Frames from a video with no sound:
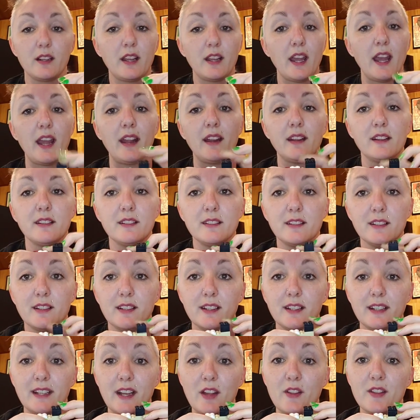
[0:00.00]
Okay,
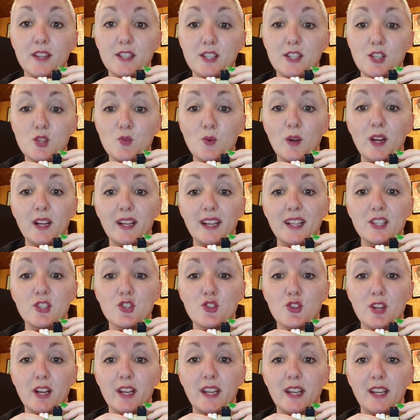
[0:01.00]
now this is where it
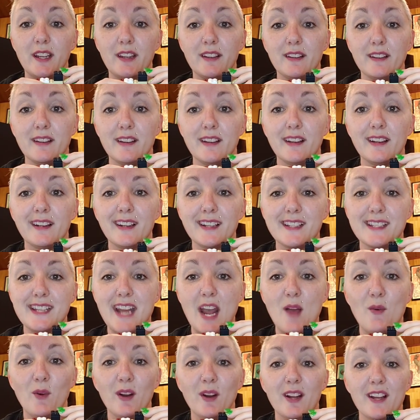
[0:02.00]
gets tricky, because
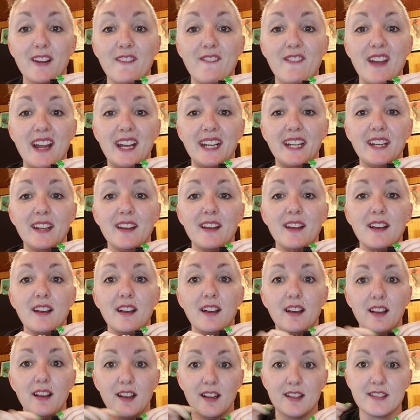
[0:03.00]
now we're going to find
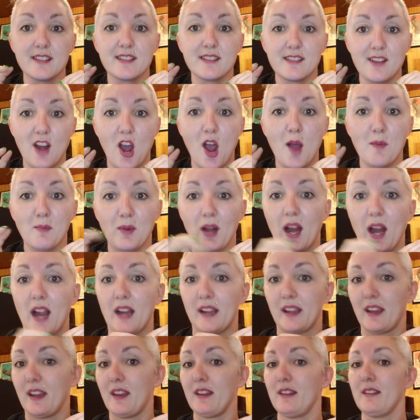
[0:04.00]
a snot
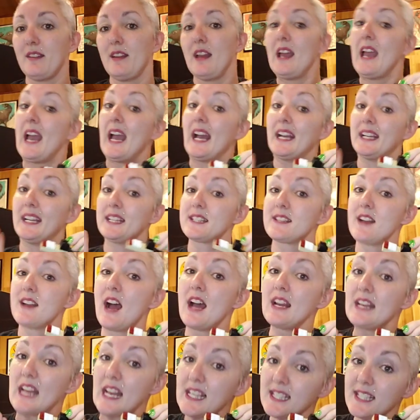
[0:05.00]
bracket. And it's
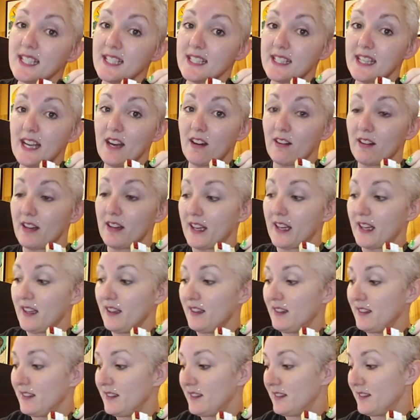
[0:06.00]
not
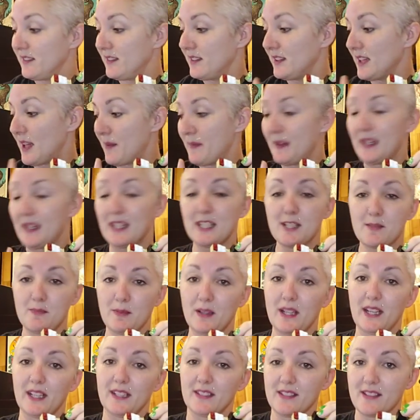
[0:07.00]
necessary. Let me
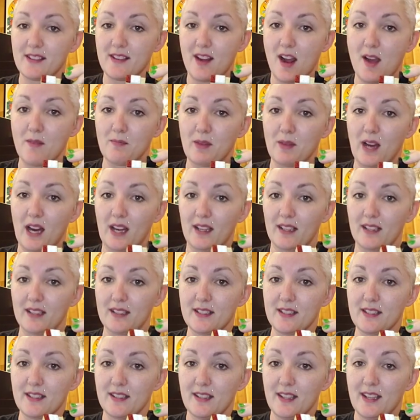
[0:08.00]
explain snot
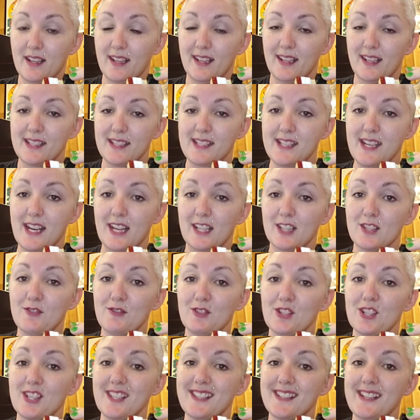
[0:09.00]
brackets. It stands
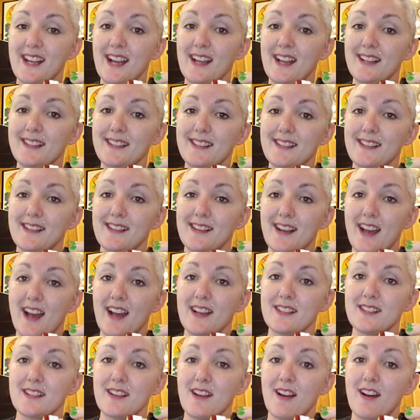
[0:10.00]
for studs
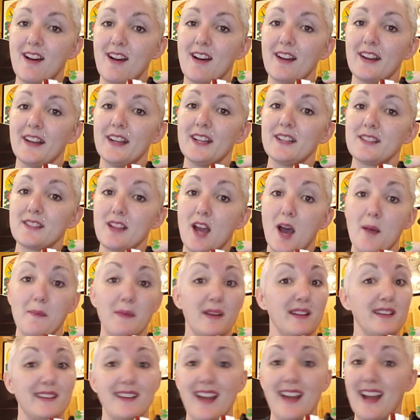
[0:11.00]
not on
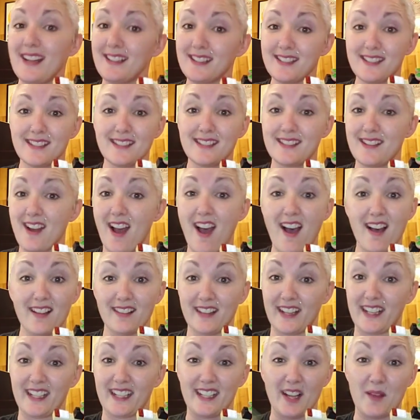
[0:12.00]
top. Not
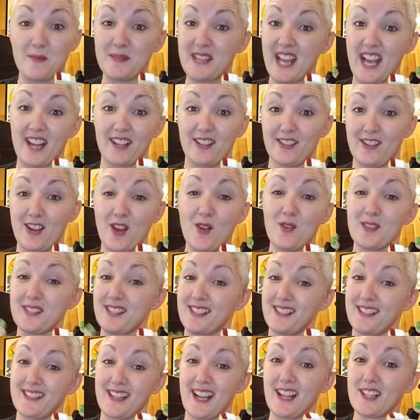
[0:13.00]
snot like comes out of your
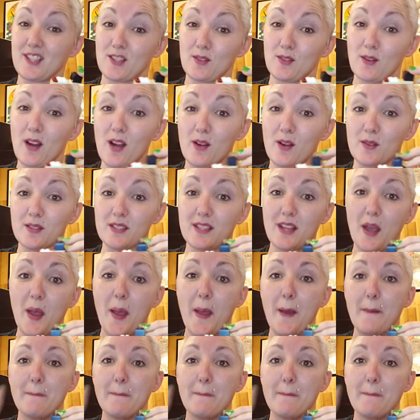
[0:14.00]
nose, because that's gross,